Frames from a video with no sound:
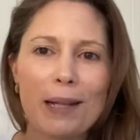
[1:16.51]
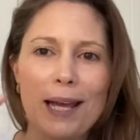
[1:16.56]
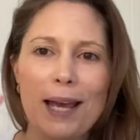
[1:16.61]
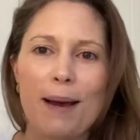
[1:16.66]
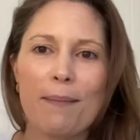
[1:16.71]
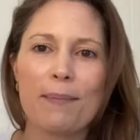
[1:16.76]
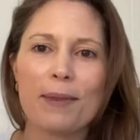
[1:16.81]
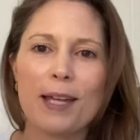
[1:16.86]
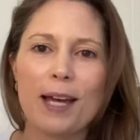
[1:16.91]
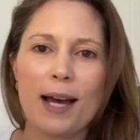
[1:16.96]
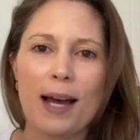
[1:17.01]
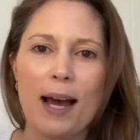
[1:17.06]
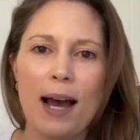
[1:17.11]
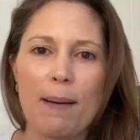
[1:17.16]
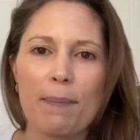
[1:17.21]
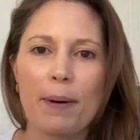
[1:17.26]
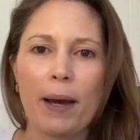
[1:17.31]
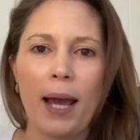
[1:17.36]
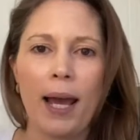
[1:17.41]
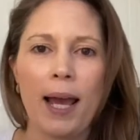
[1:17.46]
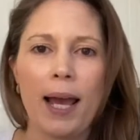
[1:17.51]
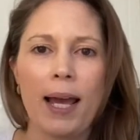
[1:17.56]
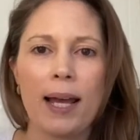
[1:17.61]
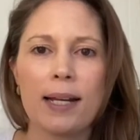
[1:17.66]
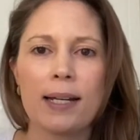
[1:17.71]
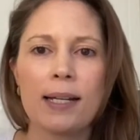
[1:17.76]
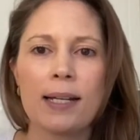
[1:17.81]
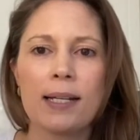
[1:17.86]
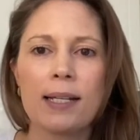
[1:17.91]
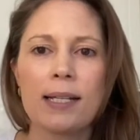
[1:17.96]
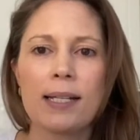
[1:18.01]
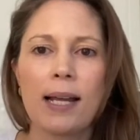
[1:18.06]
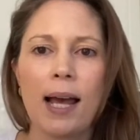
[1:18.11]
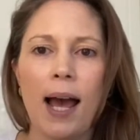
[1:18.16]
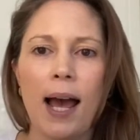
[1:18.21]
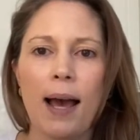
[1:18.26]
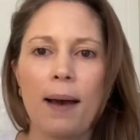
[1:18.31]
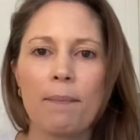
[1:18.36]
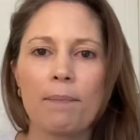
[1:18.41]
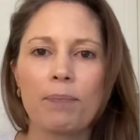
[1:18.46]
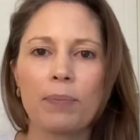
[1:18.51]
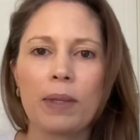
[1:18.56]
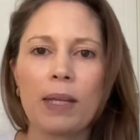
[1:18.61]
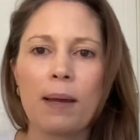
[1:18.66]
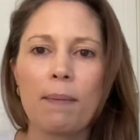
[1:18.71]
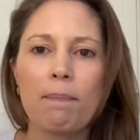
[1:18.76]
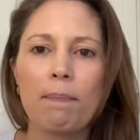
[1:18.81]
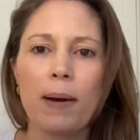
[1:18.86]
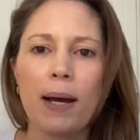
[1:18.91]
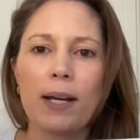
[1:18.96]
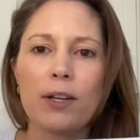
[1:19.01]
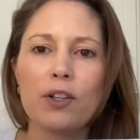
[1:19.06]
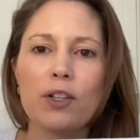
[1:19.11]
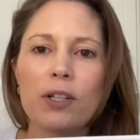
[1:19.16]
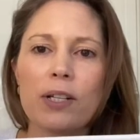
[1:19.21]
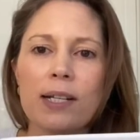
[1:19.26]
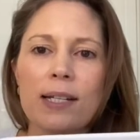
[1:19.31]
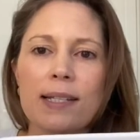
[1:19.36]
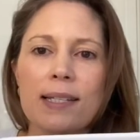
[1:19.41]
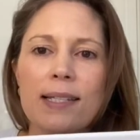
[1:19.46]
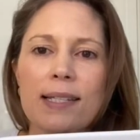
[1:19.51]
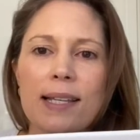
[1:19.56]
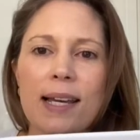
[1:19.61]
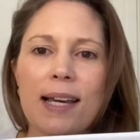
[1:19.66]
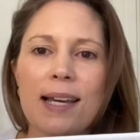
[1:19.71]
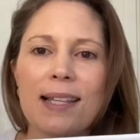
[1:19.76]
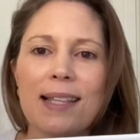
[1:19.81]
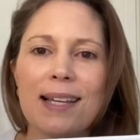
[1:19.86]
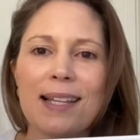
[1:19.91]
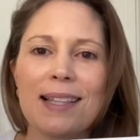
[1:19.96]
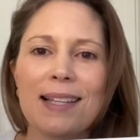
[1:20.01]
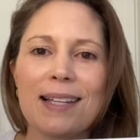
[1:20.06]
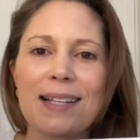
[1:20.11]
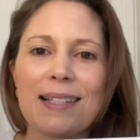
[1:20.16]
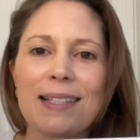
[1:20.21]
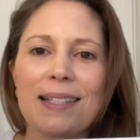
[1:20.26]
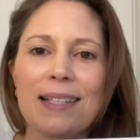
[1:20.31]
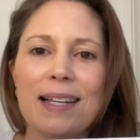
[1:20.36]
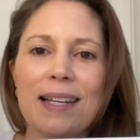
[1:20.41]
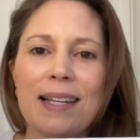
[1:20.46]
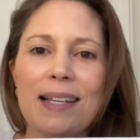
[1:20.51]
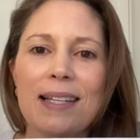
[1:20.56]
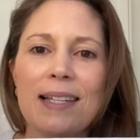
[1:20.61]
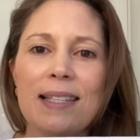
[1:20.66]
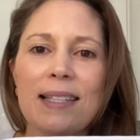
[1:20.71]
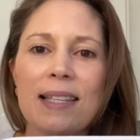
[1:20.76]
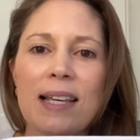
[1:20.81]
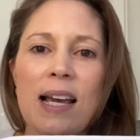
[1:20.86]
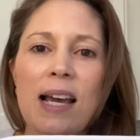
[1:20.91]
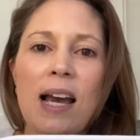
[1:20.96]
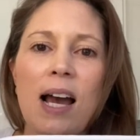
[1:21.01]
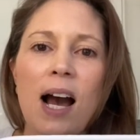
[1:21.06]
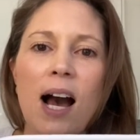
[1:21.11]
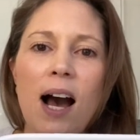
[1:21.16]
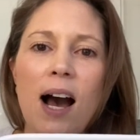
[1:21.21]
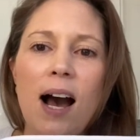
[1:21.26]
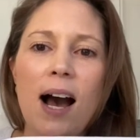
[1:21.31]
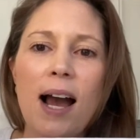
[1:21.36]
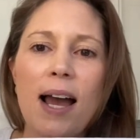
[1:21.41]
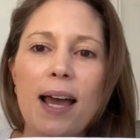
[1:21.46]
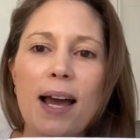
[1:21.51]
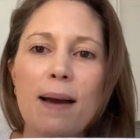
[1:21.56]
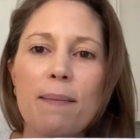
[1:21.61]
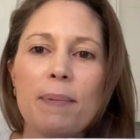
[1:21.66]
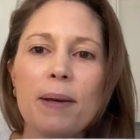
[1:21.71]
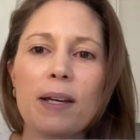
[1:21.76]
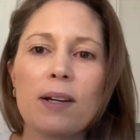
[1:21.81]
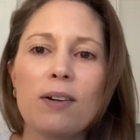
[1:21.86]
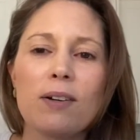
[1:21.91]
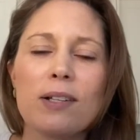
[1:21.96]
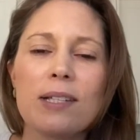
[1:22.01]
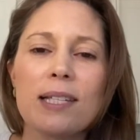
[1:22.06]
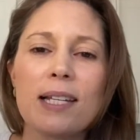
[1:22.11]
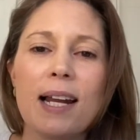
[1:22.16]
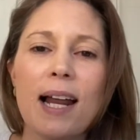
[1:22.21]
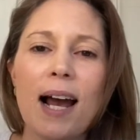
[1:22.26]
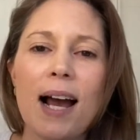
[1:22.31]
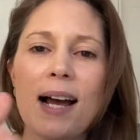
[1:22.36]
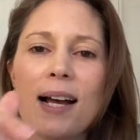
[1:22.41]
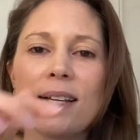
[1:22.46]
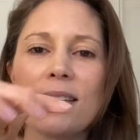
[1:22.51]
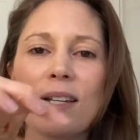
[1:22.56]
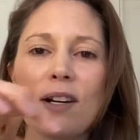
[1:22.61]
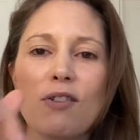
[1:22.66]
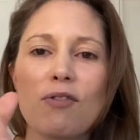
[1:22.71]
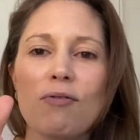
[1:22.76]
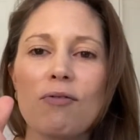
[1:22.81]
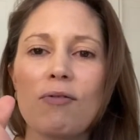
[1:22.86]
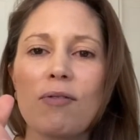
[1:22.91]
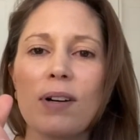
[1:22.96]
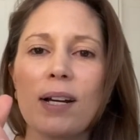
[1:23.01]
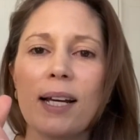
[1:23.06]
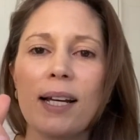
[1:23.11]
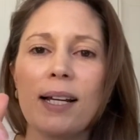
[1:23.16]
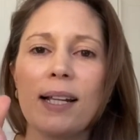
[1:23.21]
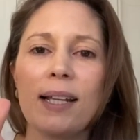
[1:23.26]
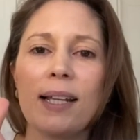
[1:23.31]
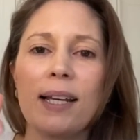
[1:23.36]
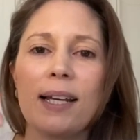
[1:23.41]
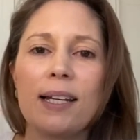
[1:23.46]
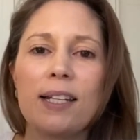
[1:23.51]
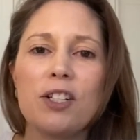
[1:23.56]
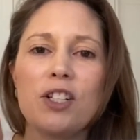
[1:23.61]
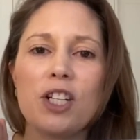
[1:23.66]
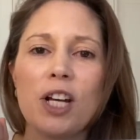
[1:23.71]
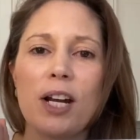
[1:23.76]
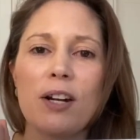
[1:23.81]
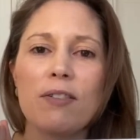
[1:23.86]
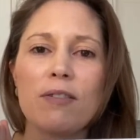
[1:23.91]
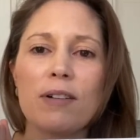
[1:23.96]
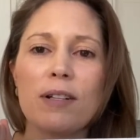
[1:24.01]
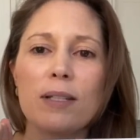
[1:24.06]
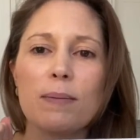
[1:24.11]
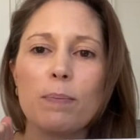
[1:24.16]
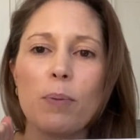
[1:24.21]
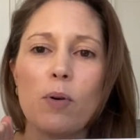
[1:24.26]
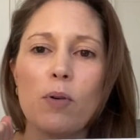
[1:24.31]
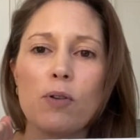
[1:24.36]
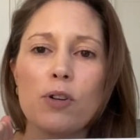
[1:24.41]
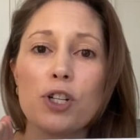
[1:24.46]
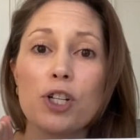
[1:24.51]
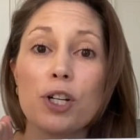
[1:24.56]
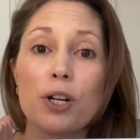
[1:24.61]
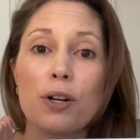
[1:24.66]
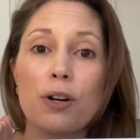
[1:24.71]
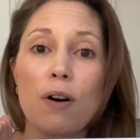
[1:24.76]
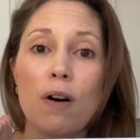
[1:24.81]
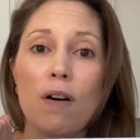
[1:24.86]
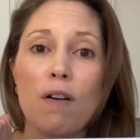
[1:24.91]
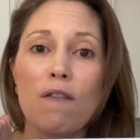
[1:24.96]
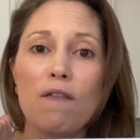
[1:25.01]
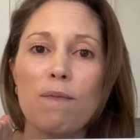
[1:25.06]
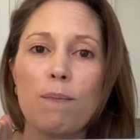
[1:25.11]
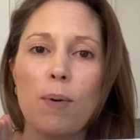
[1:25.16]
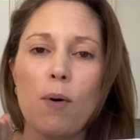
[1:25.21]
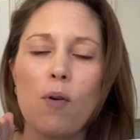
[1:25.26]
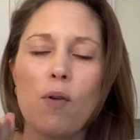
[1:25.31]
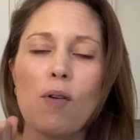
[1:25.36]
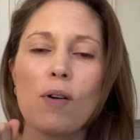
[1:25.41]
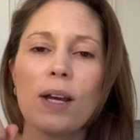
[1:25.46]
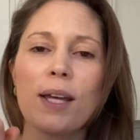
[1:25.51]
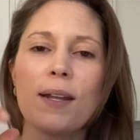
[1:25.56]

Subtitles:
up the upper end, but you can see that this is higher because it has a really generous portion of pork.